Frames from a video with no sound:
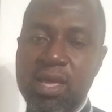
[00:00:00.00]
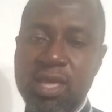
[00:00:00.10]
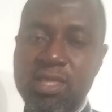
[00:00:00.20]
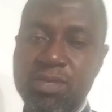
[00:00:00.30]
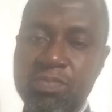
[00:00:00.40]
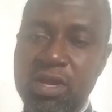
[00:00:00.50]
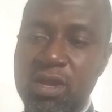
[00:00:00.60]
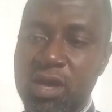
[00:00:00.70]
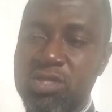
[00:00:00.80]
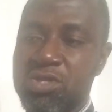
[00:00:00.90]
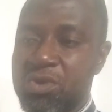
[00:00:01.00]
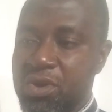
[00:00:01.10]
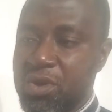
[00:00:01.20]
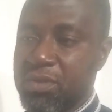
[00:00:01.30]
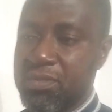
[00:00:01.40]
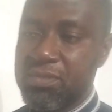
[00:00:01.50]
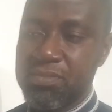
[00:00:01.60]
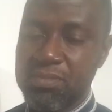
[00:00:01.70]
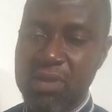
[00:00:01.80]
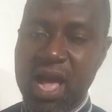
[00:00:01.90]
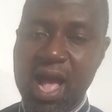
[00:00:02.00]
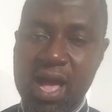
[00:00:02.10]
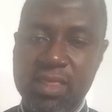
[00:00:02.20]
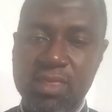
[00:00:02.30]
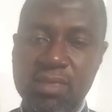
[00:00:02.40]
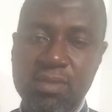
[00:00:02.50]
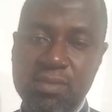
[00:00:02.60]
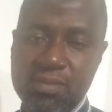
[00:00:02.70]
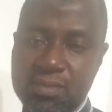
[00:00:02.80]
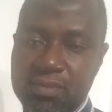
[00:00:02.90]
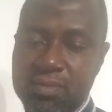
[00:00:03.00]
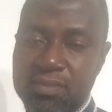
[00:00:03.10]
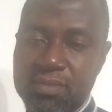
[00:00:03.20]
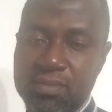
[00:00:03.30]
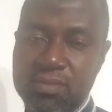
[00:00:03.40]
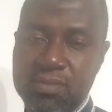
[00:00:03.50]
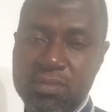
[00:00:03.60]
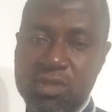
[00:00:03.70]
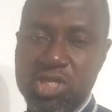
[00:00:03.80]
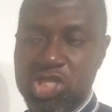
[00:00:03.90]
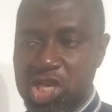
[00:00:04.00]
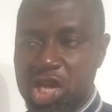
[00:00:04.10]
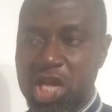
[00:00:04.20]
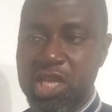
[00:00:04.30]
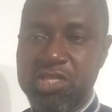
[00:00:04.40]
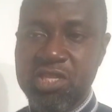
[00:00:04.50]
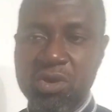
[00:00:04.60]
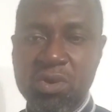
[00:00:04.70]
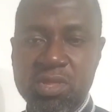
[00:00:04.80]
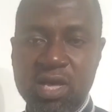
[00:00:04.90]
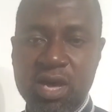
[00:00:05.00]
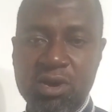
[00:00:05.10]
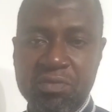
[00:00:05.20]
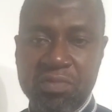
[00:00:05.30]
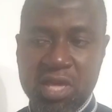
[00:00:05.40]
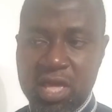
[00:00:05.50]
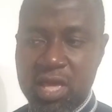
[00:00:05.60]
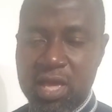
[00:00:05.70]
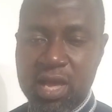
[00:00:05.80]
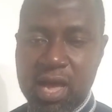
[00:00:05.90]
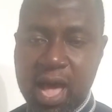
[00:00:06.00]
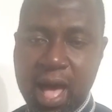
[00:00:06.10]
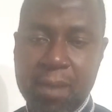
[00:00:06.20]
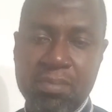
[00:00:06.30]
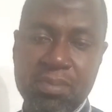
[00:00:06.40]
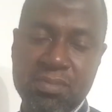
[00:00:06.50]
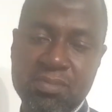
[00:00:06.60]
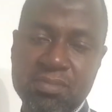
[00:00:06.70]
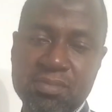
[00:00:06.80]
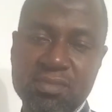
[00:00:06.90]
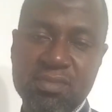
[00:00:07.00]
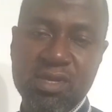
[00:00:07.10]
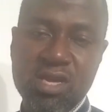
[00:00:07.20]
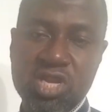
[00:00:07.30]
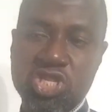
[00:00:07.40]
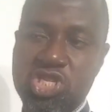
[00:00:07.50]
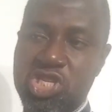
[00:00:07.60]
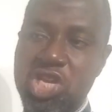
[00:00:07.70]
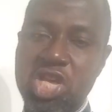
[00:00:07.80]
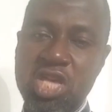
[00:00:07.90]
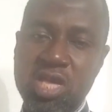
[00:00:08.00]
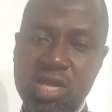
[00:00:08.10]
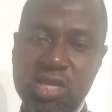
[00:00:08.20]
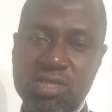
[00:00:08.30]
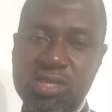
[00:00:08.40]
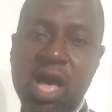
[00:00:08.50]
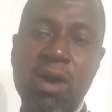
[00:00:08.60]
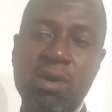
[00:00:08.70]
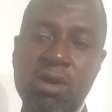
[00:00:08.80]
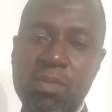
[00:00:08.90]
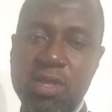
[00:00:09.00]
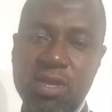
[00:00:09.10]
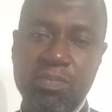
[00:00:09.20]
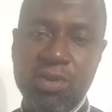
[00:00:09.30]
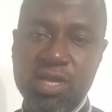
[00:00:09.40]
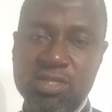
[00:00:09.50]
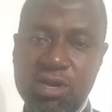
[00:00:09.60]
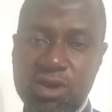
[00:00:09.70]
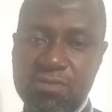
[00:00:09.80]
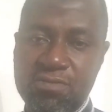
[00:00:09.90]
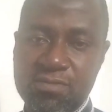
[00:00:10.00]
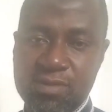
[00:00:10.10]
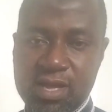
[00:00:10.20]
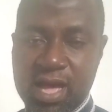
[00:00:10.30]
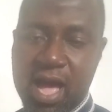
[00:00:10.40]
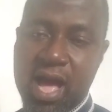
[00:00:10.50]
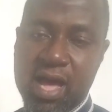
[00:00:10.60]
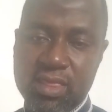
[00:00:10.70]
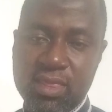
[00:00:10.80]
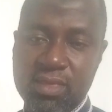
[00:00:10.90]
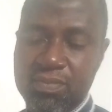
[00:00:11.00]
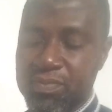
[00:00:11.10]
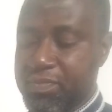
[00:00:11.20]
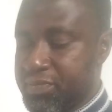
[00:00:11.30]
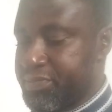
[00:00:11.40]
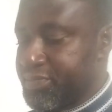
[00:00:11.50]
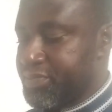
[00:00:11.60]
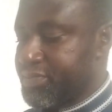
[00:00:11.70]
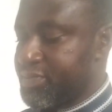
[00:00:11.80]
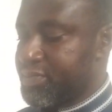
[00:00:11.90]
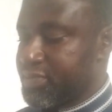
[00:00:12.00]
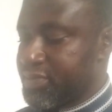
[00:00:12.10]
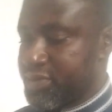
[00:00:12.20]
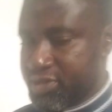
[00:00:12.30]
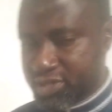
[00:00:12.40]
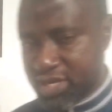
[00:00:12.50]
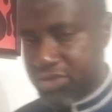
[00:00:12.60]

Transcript: It belongs to Anne. She is the owner of the cat. She is now coming in place of Anne. Is that